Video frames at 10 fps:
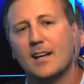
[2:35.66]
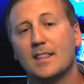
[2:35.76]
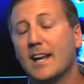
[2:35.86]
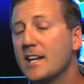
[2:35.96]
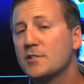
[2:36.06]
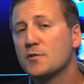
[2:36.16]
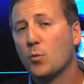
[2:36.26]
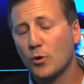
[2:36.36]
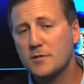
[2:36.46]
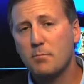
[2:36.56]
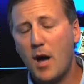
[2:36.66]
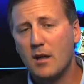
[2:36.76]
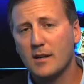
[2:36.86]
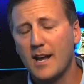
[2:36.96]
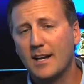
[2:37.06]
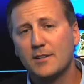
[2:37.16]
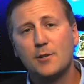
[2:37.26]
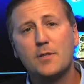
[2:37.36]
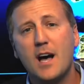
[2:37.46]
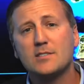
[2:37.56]
The nation's worst bottleneck in
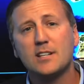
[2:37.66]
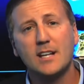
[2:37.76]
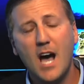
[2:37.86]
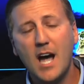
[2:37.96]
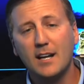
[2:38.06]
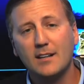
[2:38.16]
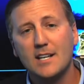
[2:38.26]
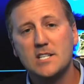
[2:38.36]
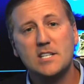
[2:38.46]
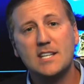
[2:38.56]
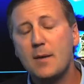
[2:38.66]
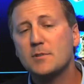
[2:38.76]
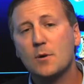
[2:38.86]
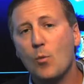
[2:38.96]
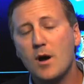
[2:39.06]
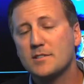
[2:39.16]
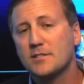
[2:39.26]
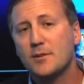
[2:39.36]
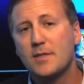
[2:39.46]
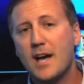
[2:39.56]
2009 is the same as it was in
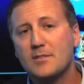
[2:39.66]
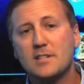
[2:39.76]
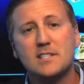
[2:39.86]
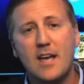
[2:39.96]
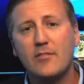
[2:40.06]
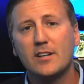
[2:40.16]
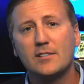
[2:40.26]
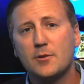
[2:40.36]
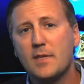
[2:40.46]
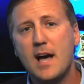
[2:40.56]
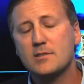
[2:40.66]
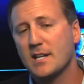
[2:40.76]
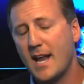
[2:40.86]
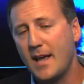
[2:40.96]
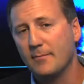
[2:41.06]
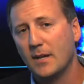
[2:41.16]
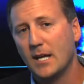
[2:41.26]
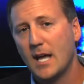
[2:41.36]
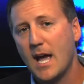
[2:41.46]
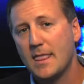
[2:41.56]
2007 and 2008,
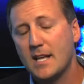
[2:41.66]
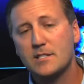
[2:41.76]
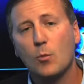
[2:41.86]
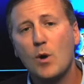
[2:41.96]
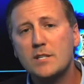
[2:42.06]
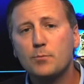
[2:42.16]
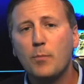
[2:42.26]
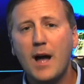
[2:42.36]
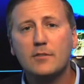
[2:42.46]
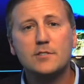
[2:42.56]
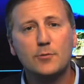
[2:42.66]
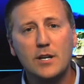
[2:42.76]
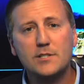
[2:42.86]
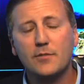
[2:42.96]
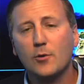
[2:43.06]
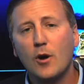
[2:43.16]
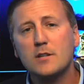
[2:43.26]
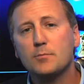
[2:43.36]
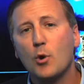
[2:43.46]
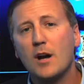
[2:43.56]
and that's the westbound stretch of the
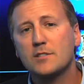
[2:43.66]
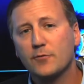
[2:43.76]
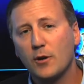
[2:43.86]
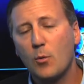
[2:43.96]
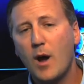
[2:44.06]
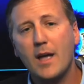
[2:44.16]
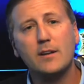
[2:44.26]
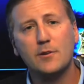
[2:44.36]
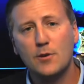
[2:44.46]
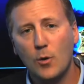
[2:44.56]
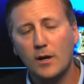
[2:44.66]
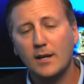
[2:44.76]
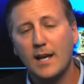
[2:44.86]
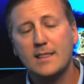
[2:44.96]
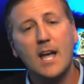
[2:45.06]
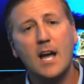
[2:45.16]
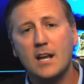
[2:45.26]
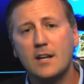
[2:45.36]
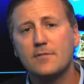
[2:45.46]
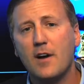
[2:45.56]
Cross Bronx Freeway in New York at the
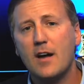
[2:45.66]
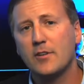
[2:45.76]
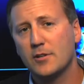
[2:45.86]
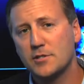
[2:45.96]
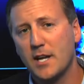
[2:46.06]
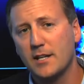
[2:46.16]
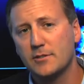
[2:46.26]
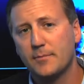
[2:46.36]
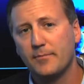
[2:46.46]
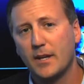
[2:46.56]
I-95 interchange.